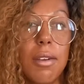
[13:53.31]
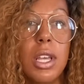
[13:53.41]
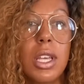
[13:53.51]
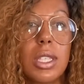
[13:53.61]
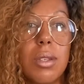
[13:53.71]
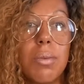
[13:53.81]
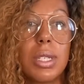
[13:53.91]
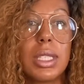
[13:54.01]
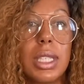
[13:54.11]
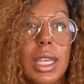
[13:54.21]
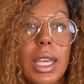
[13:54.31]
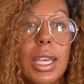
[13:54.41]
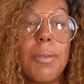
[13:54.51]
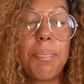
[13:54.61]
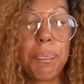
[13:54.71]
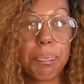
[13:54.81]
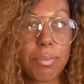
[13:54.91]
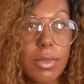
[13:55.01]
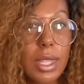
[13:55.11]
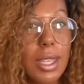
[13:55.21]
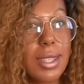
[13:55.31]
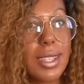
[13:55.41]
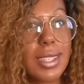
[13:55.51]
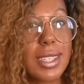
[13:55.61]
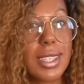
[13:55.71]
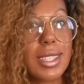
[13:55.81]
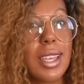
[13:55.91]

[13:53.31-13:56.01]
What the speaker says: So once again, this is